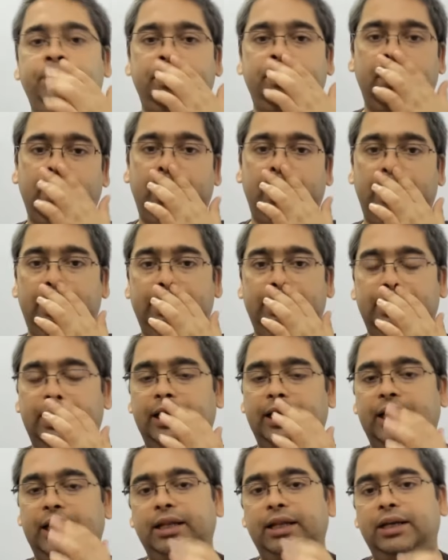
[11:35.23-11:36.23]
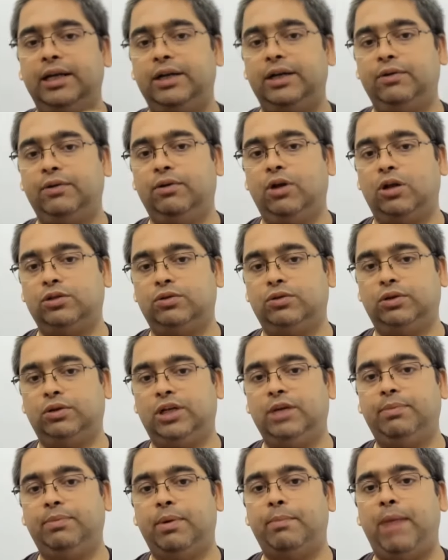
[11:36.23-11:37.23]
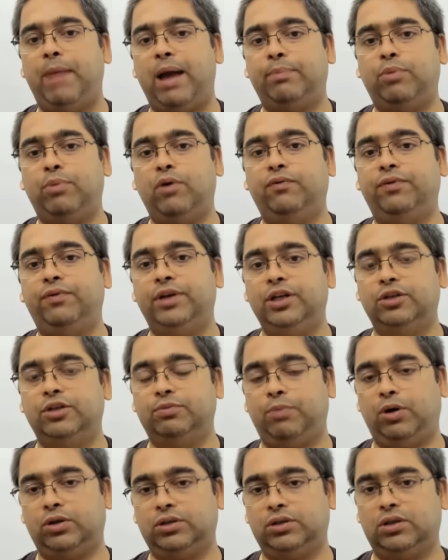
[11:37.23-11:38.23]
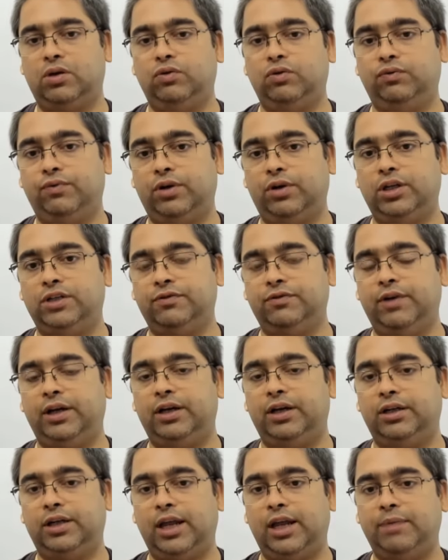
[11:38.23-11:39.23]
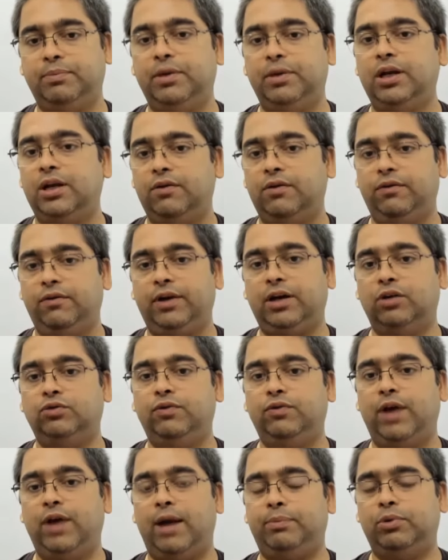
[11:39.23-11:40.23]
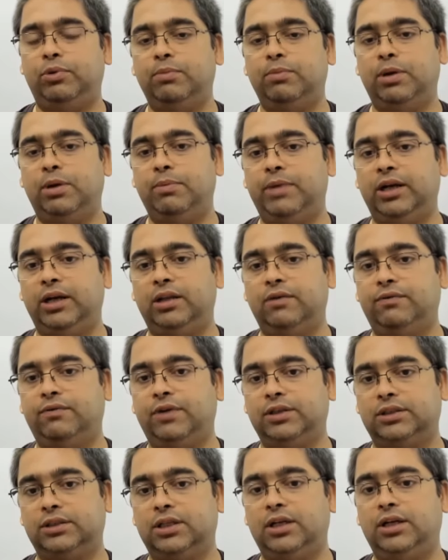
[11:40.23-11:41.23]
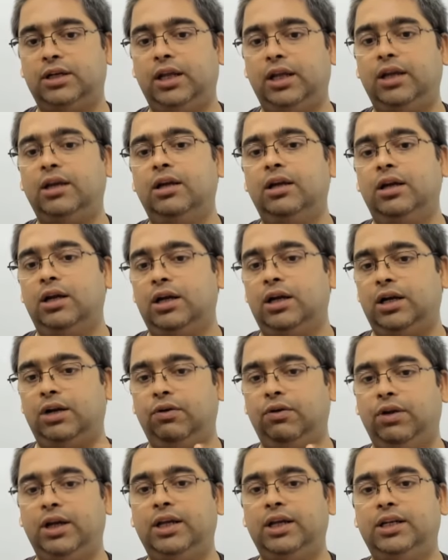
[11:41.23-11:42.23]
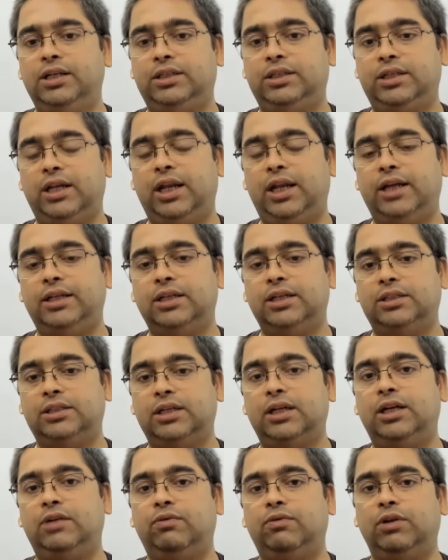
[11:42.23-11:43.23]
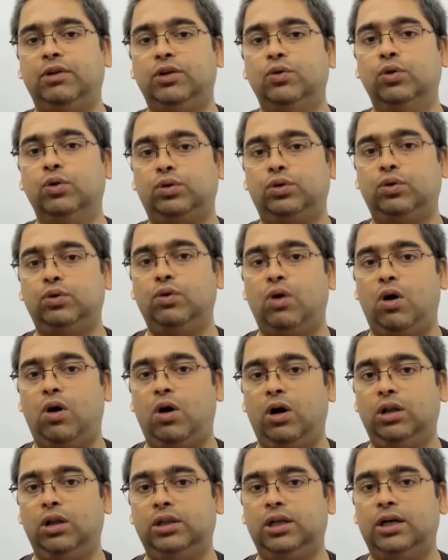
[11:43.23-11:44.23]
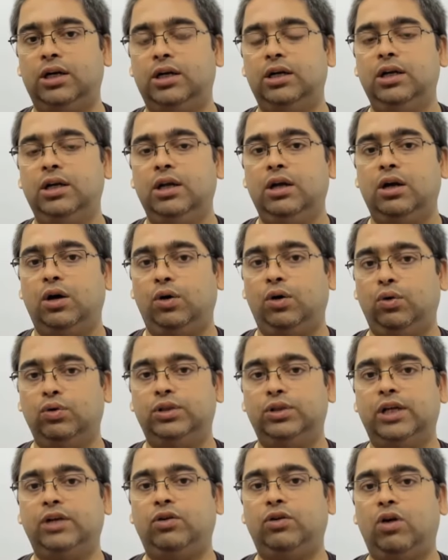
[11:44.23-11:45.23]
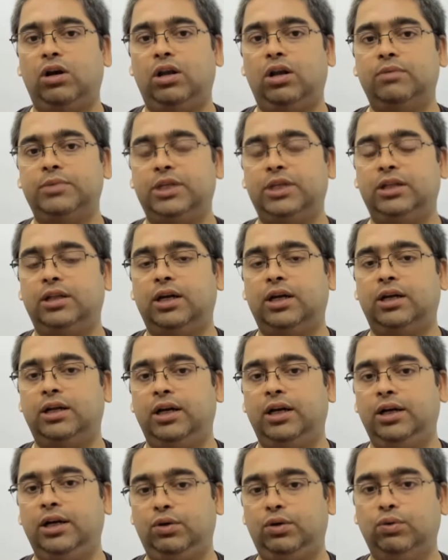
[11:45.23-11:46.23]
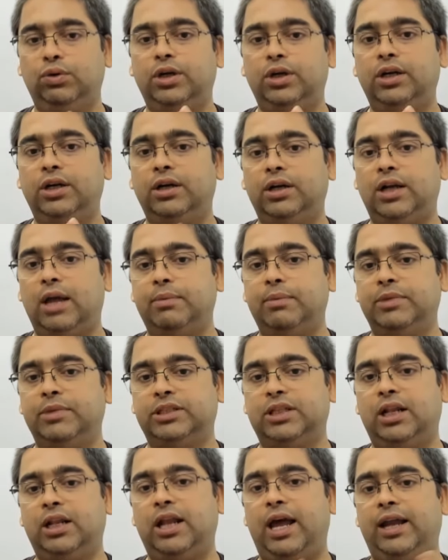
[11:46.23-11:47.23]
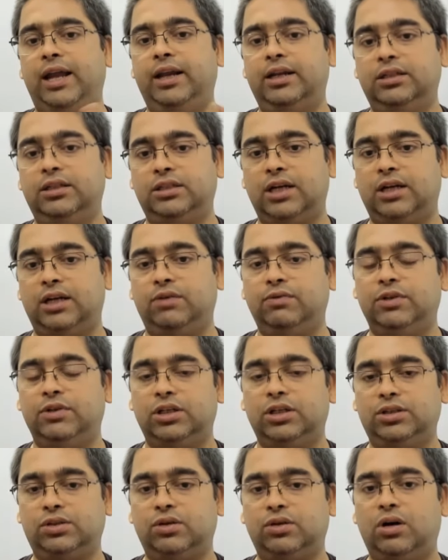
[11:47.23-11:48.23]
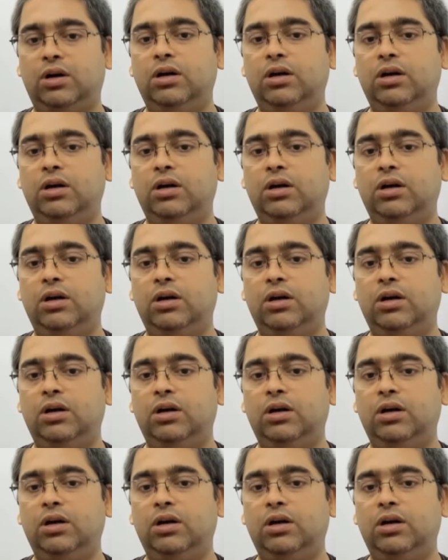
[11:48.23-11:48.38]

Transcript: And again, it will also keep a map of free spots count for each vehicle type because we have to implement the functionality. During initialization, it will go through all the rows and columns in the two-dimensional array that we just saw,